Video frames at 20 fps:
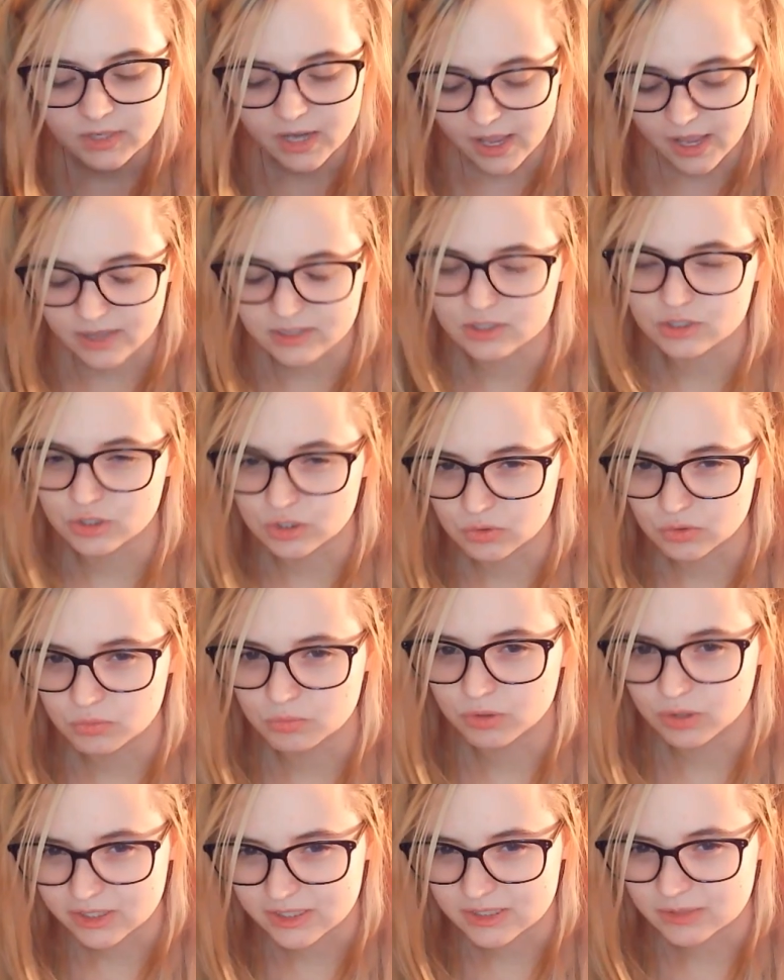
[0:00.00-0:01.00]
Has a new
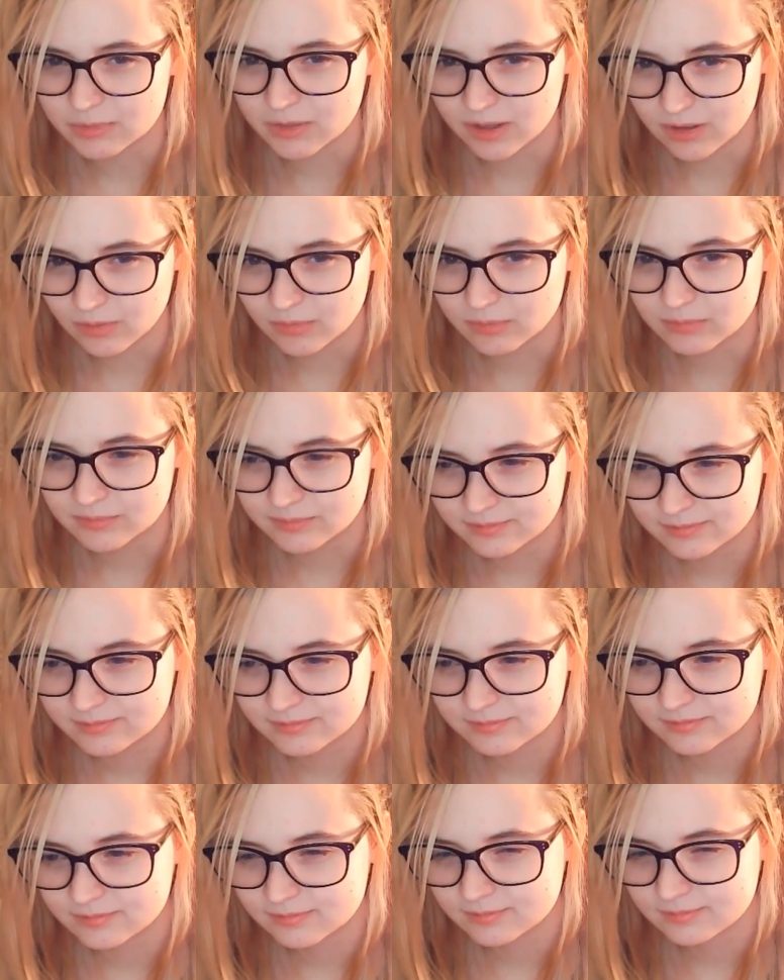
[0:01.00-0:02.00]
book smell.
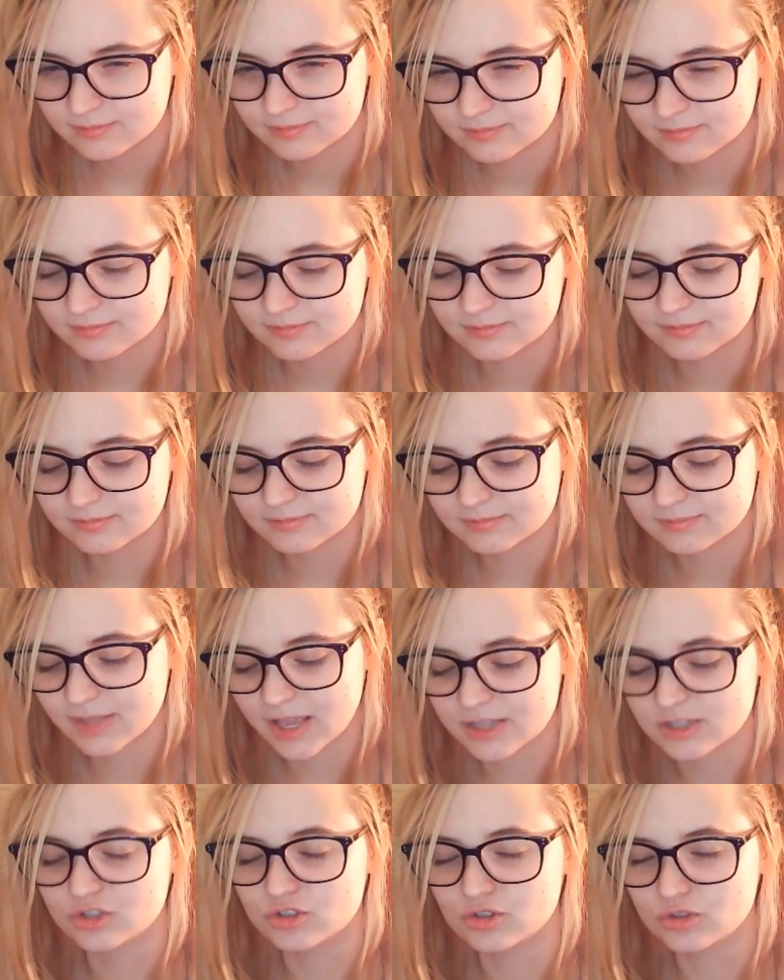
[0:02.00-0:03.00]

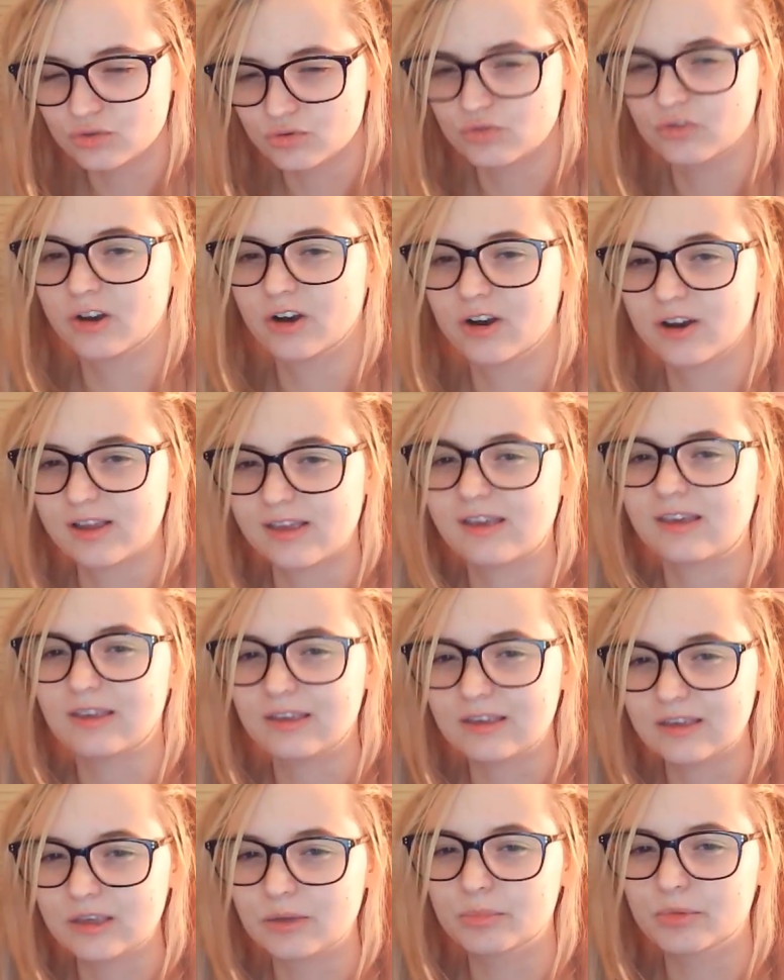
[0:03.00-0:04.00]
Has a new, very
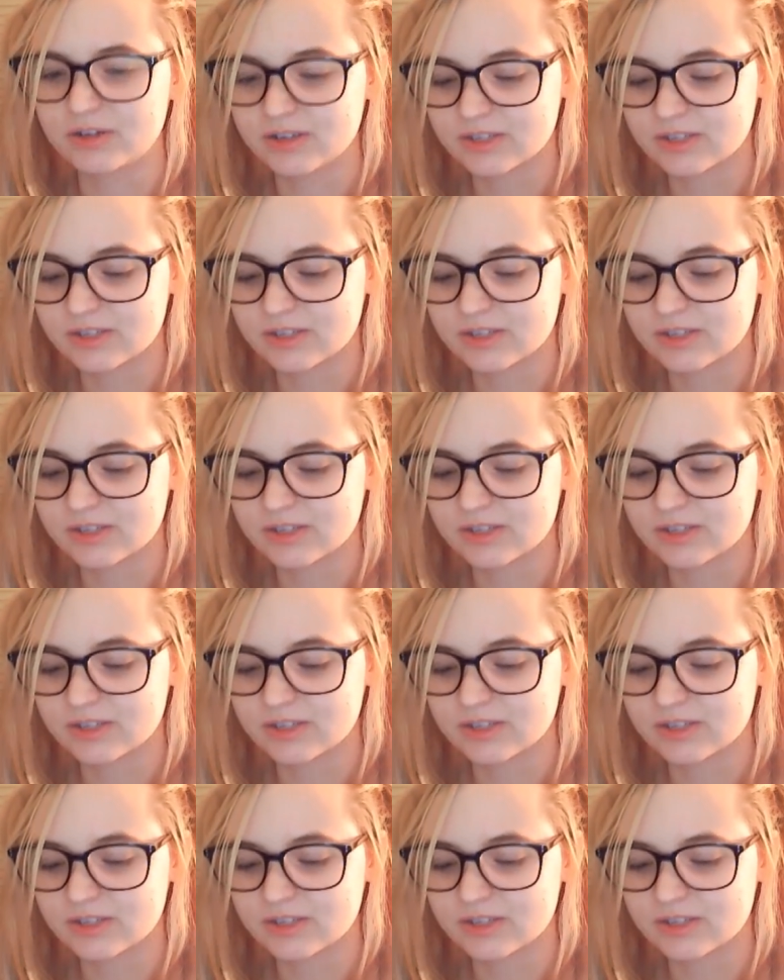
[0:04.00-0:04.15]
inky book